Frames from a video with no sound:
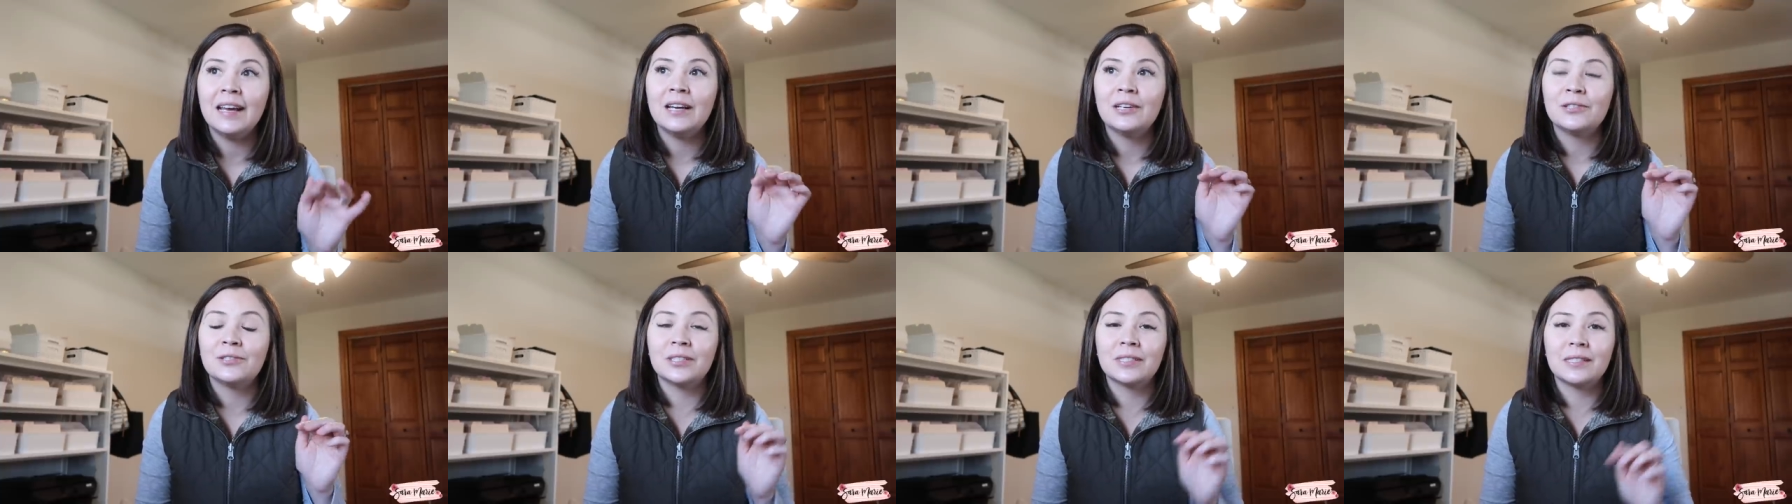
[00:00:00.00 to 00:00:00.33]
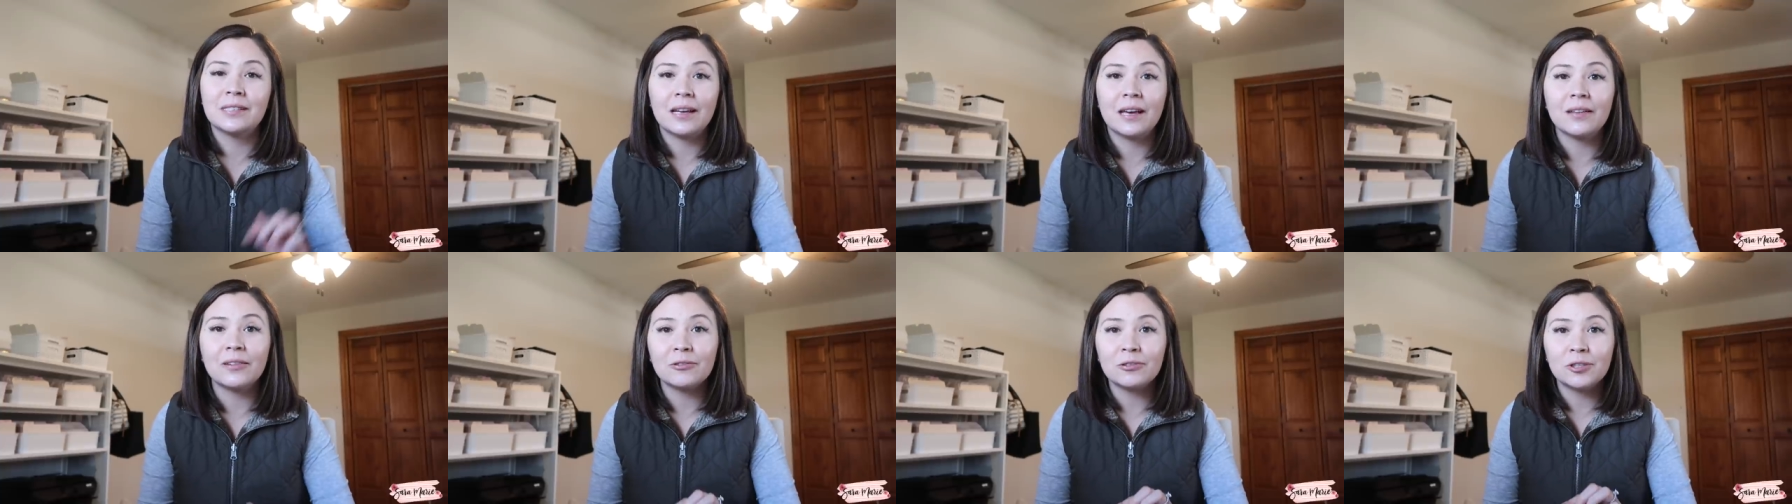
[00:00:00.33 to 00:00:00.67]
She has
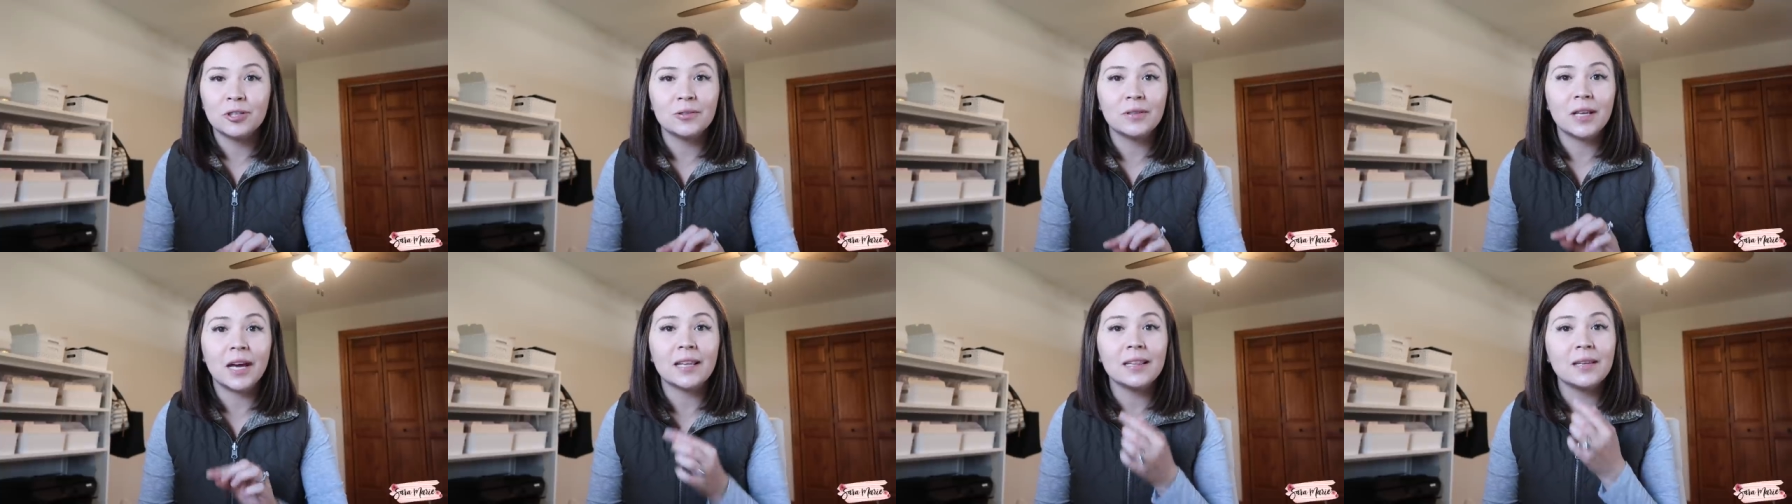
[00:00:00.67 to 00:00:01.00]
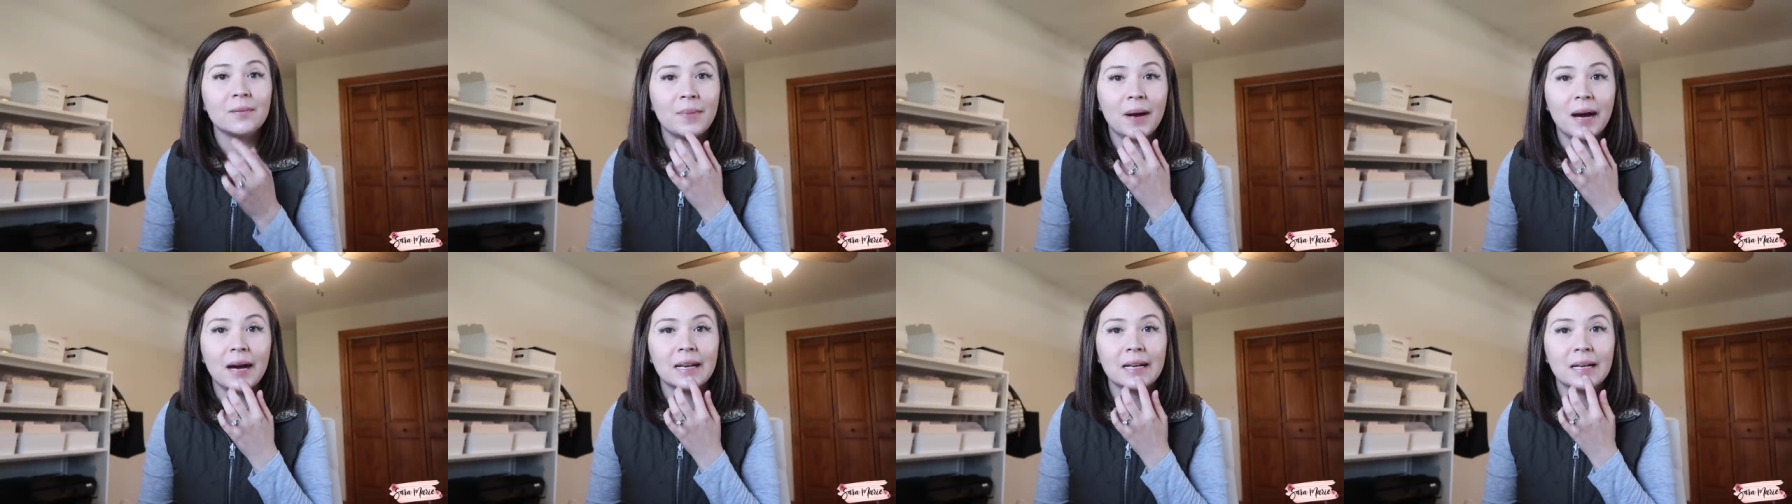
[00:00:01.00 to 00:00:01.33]
another tooth on the
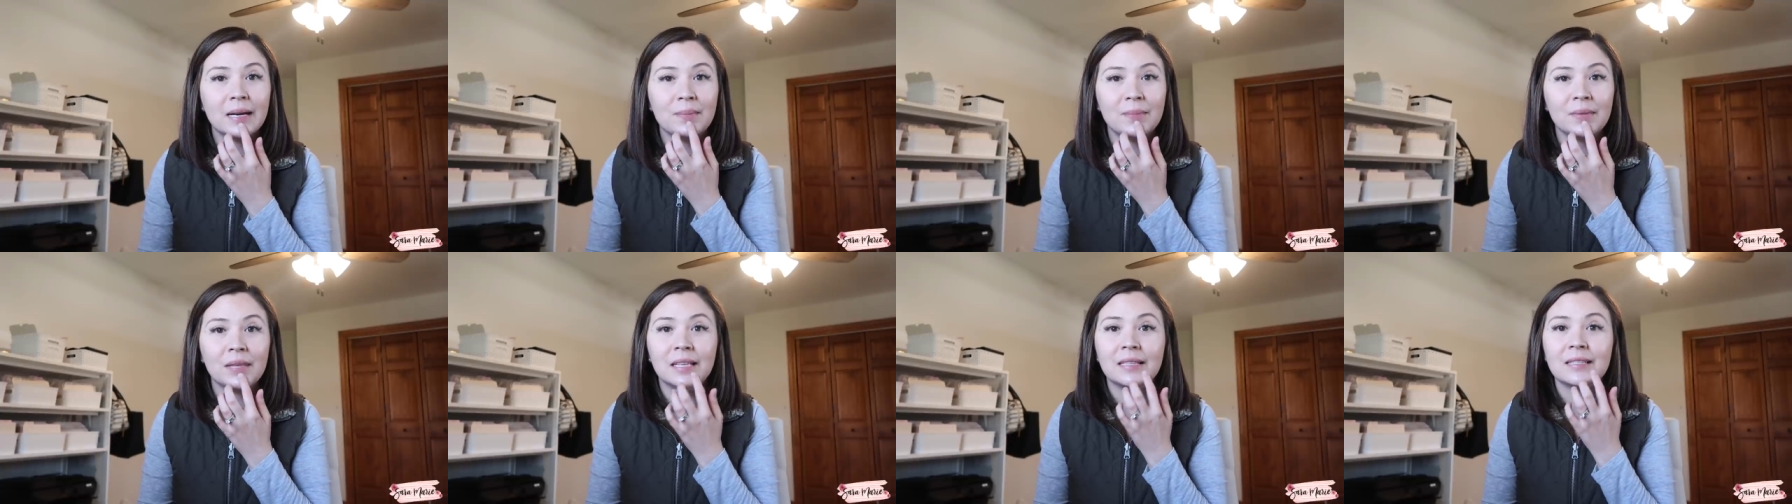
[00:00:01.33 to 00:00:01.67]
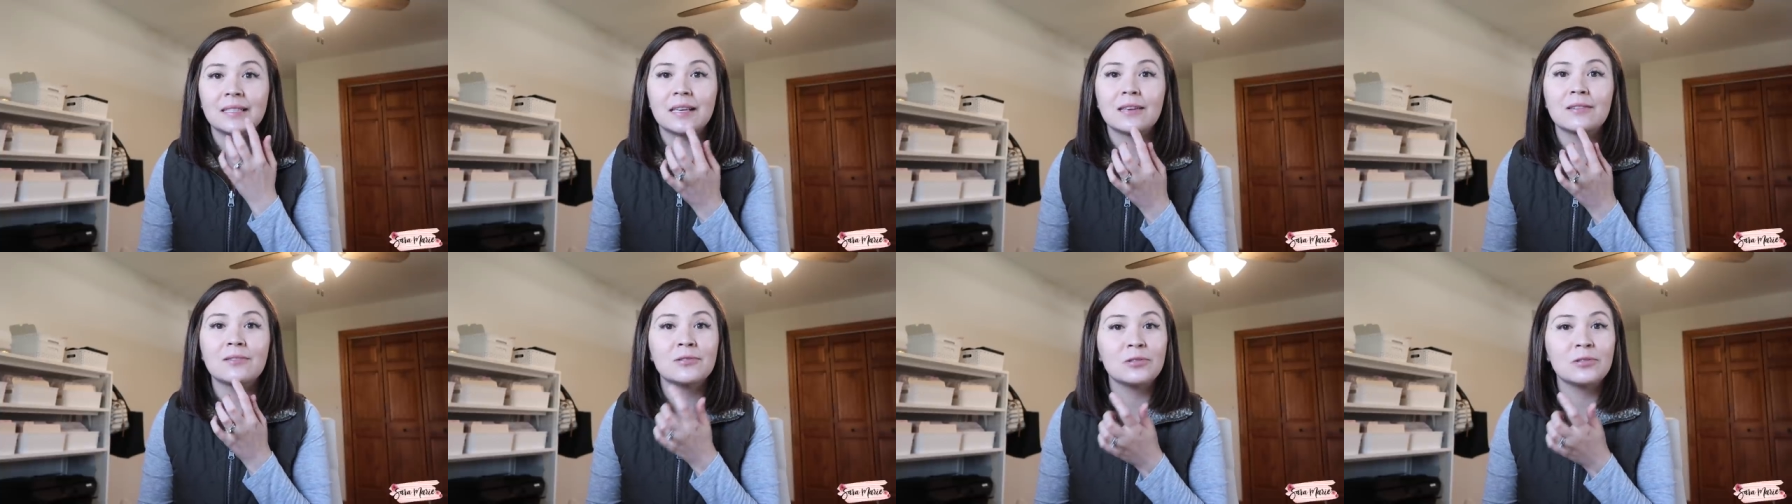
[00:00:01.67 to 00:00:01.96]
bottom that's like